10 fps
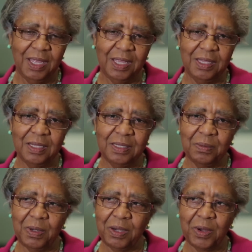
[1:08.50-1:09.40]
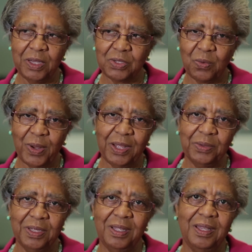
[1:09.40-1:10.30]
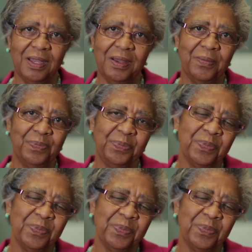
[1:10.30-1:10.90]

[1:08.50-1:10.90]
in their little areas around the um,